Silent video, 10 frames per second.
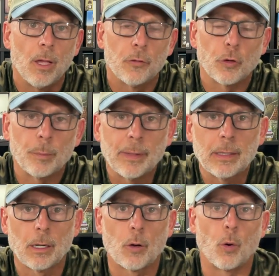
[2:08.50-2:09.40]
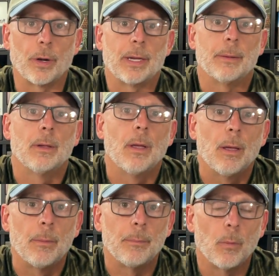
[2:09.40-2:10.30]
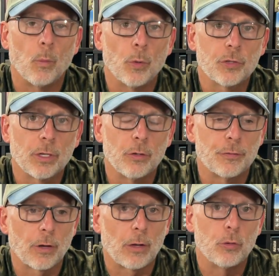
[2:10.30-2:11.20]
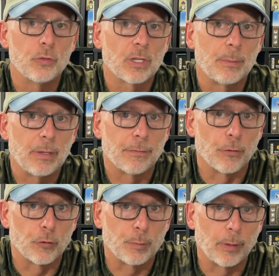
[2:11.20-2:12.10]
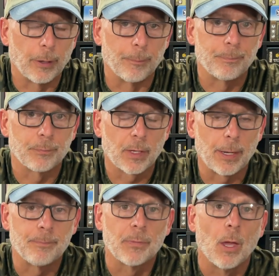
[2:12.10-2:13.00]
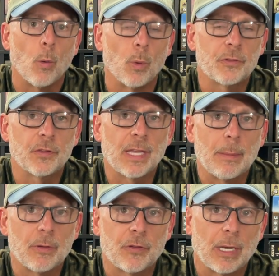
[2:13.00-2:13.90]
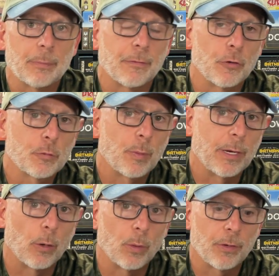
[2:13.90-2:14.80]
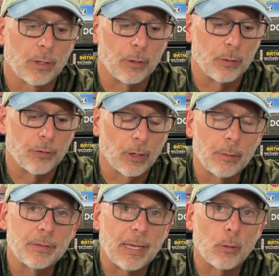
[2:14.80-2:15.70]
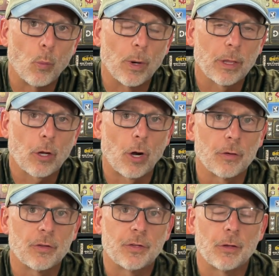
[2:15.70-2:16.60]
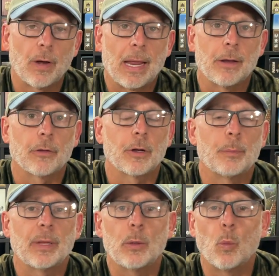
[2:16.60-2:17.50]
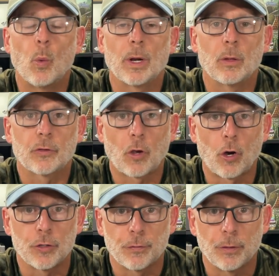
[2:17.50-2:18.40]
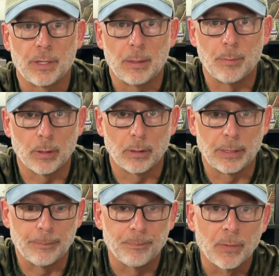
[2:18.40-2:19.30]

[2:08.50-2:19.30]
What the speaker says: So to play Concordia, what you're going to do is figure out who's going to be the first player. Okay. Once the game is set up, the first player, what they're going to do is they're going to take one of the cards that's in their hand and they're going to play one of those cards for the ability.